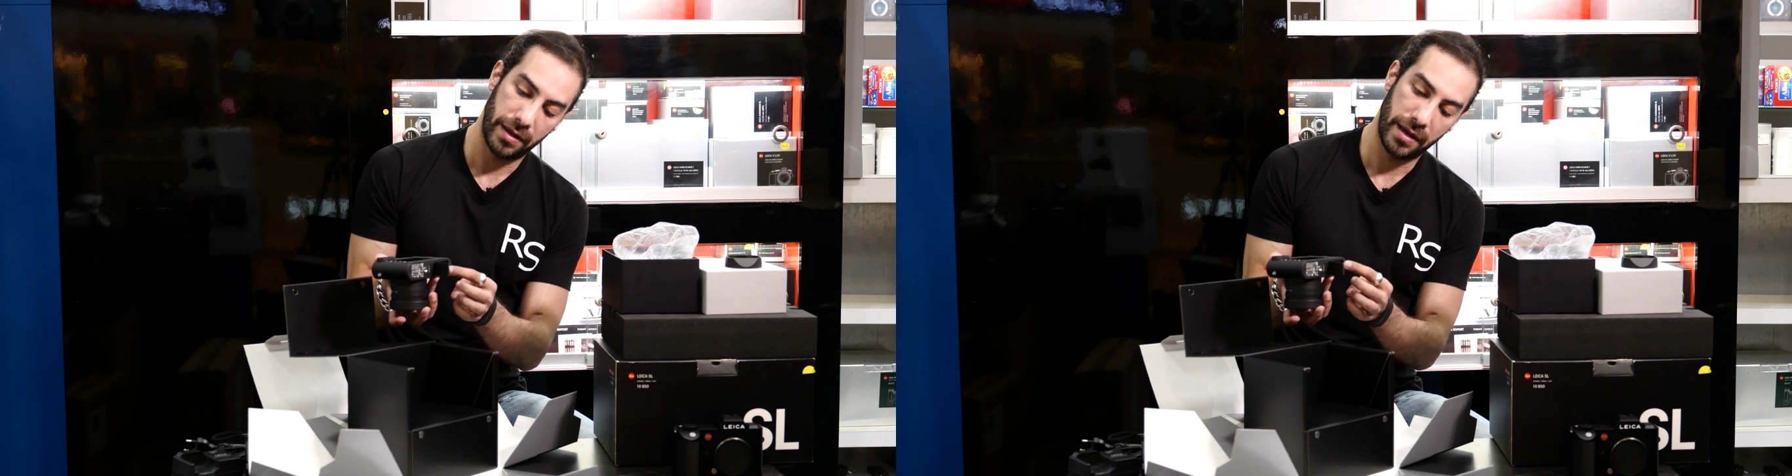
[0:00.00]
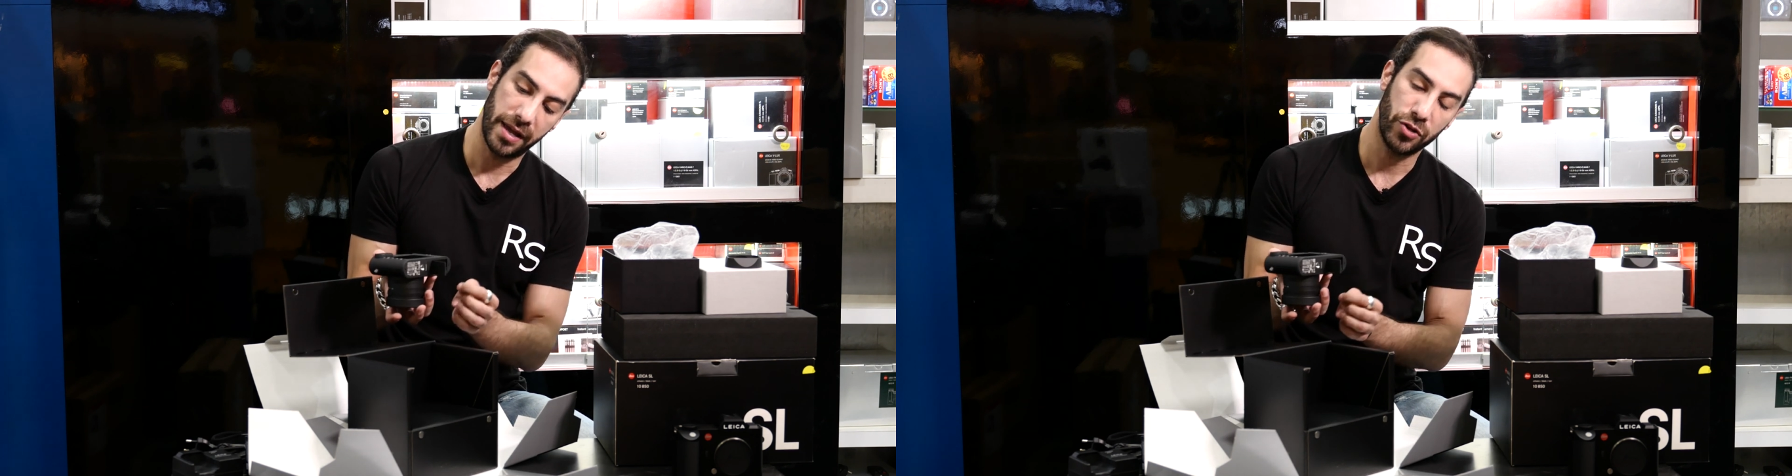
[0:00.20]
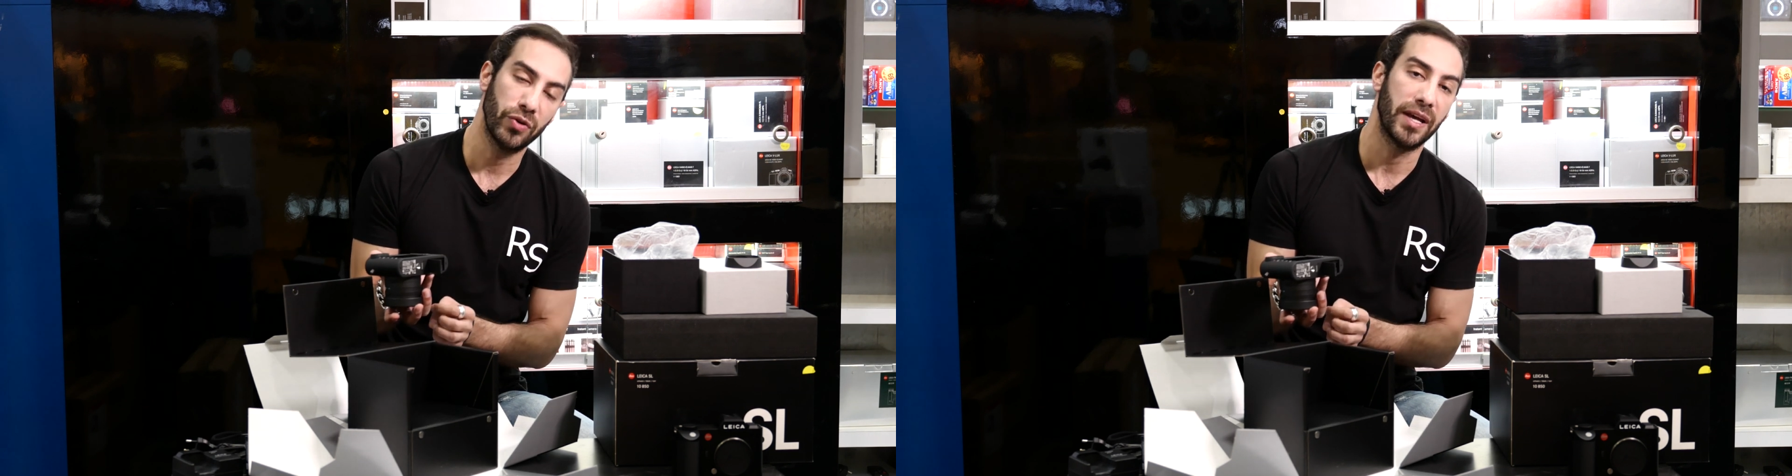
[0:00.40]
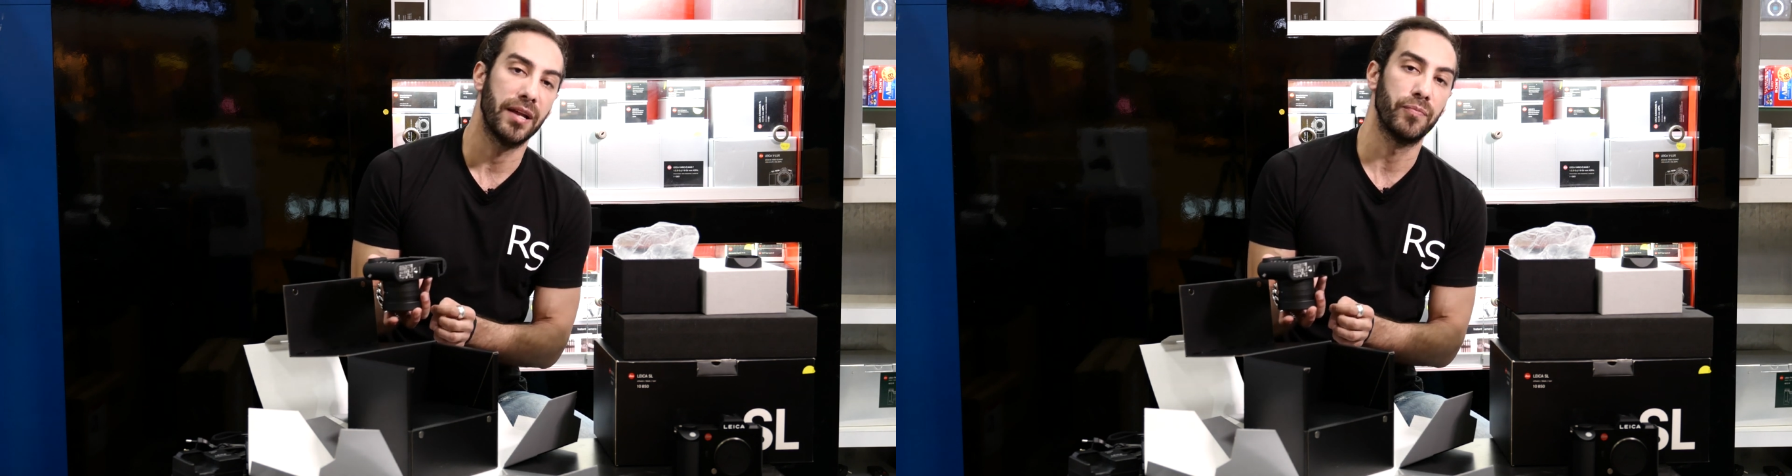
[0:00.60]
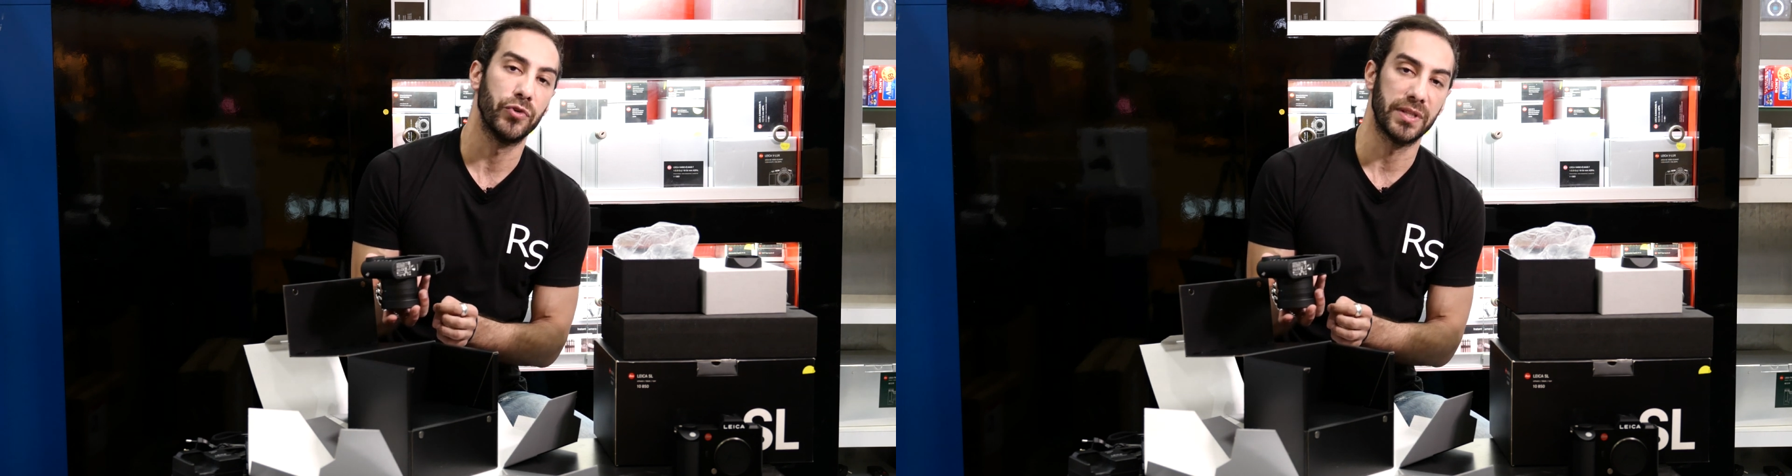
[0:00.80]
and you
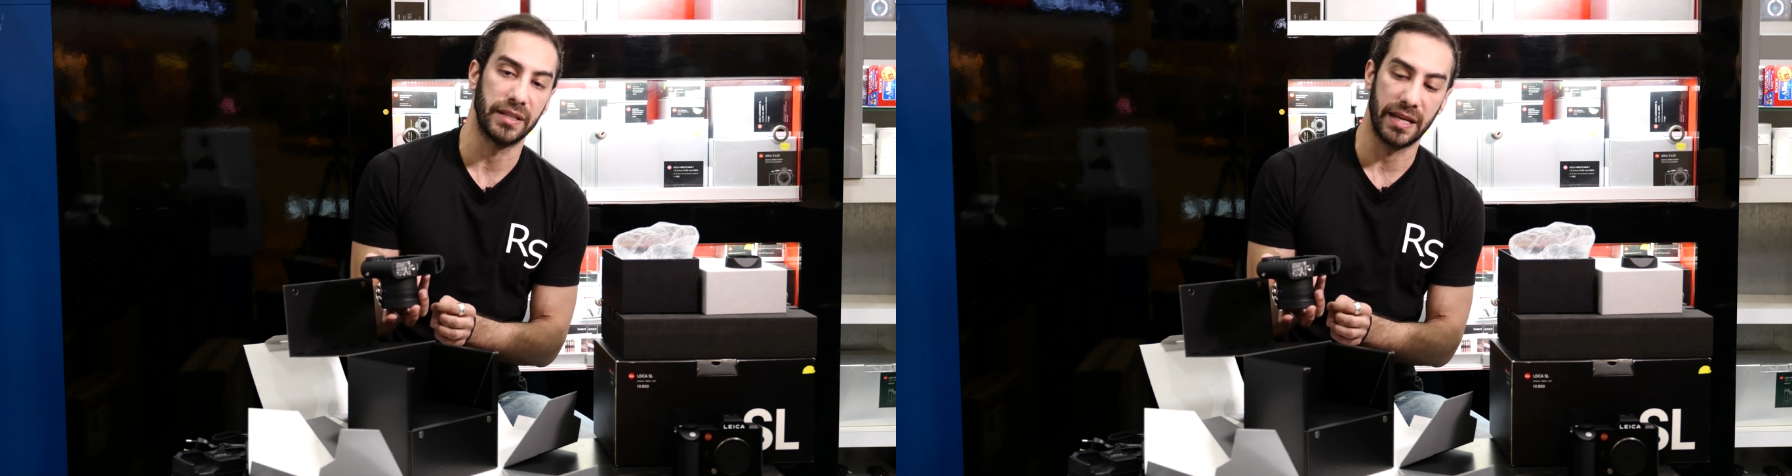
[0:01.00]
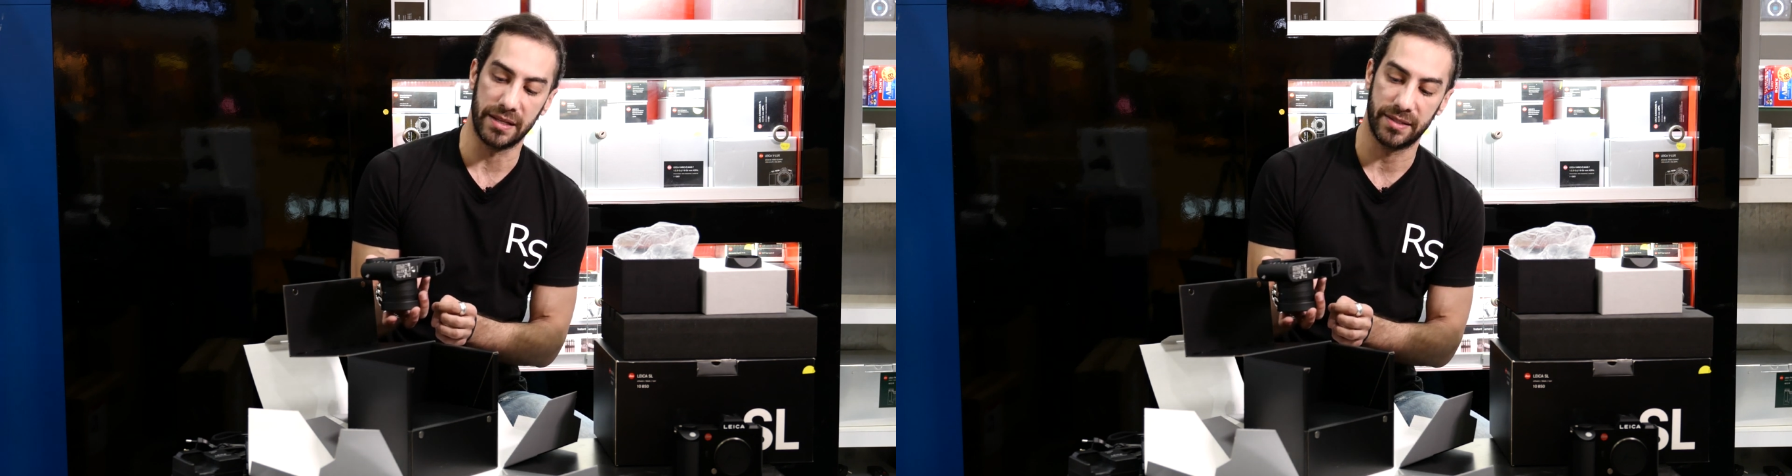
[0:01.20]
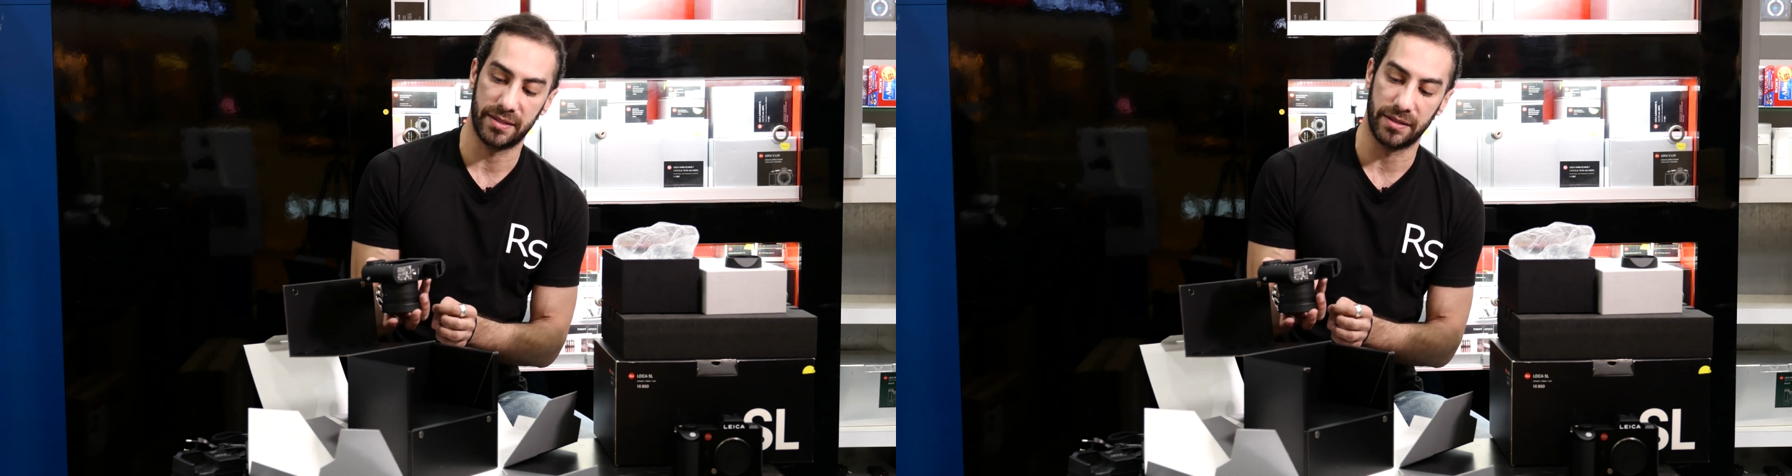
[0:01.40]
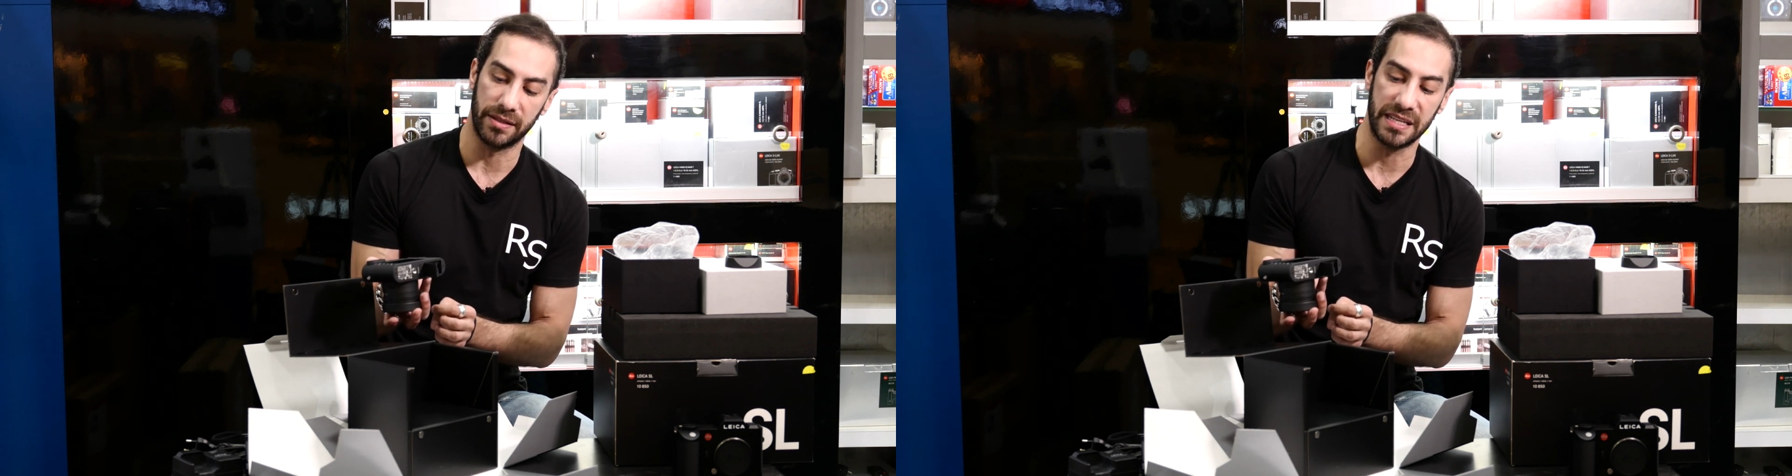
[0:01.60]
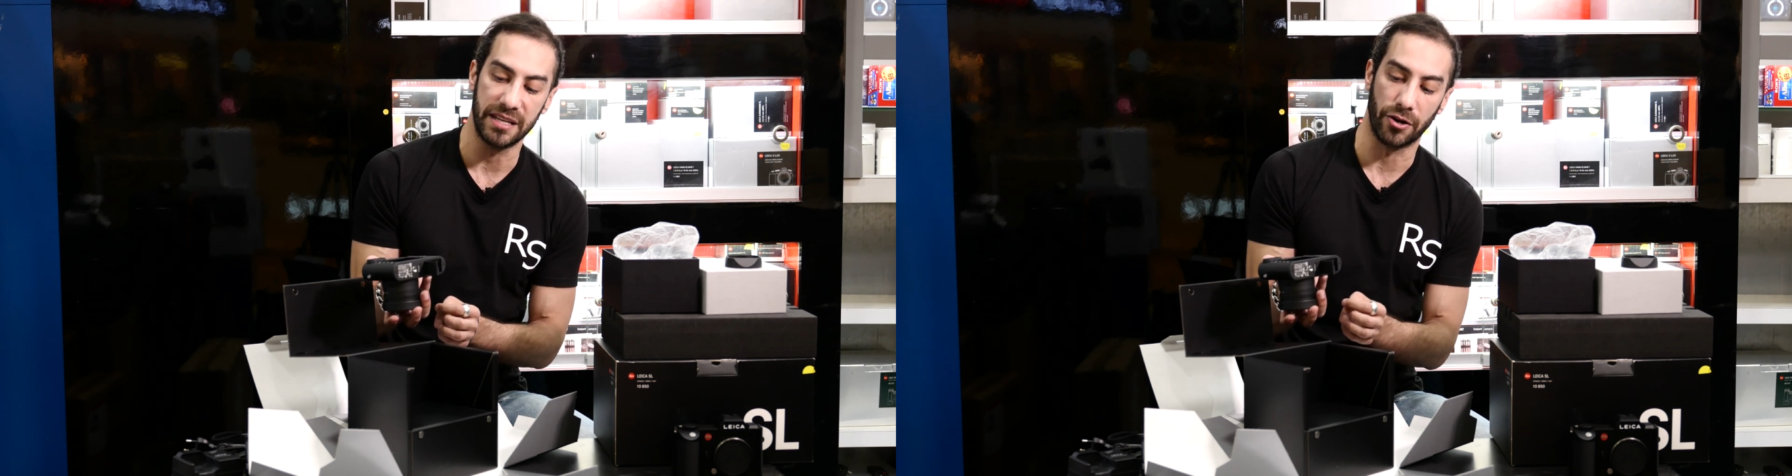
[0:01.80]
can put the
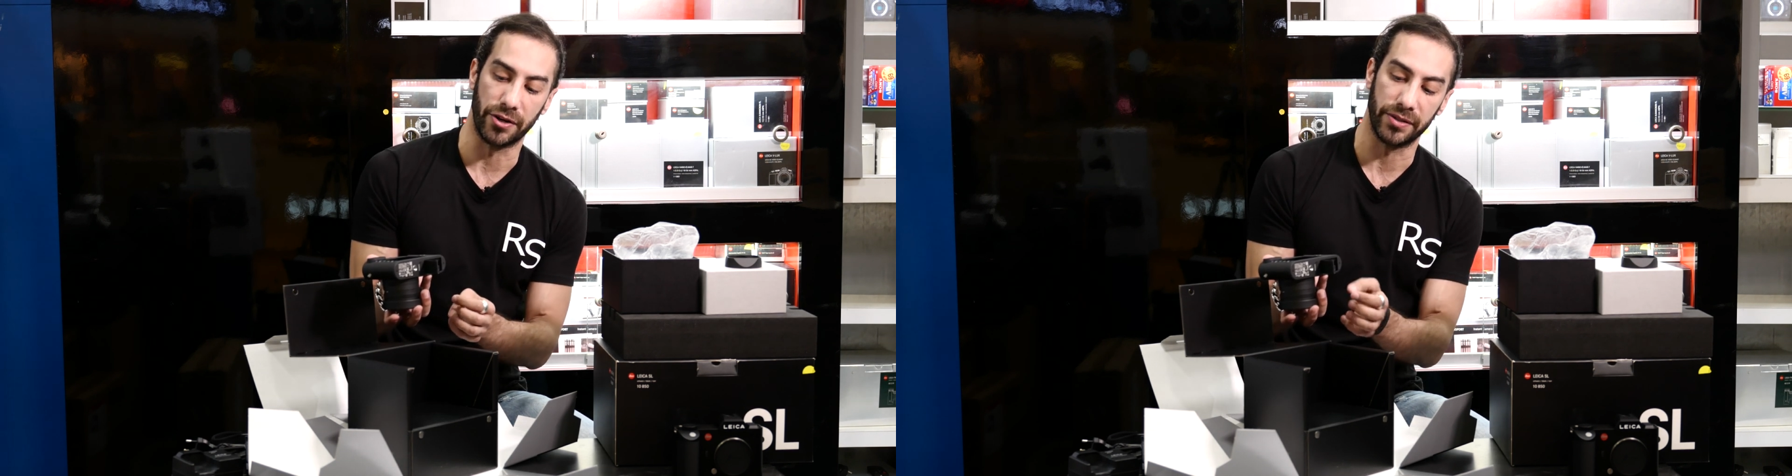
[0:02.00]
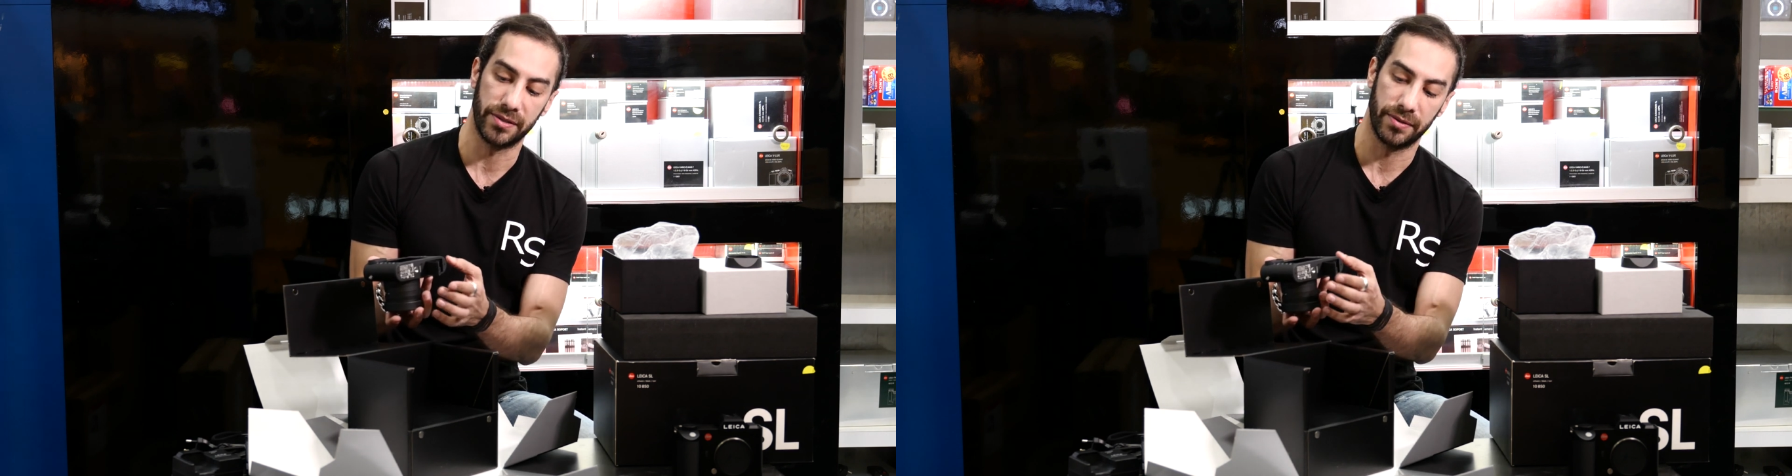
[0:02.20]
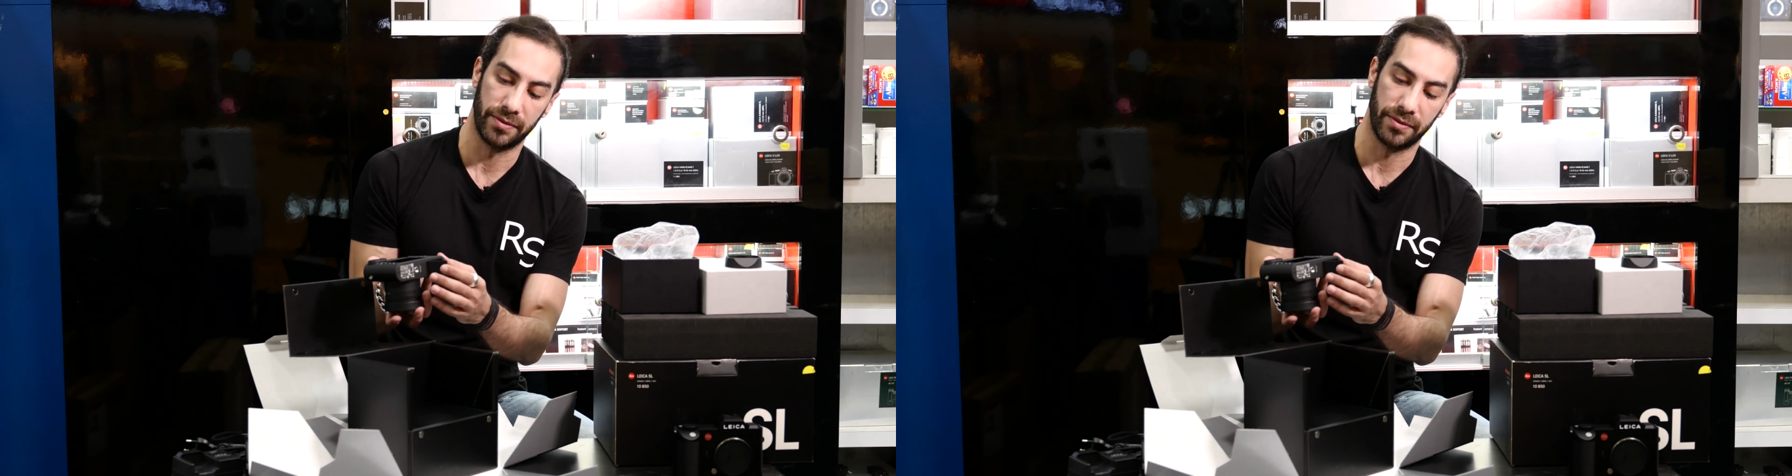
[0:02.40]
SD card.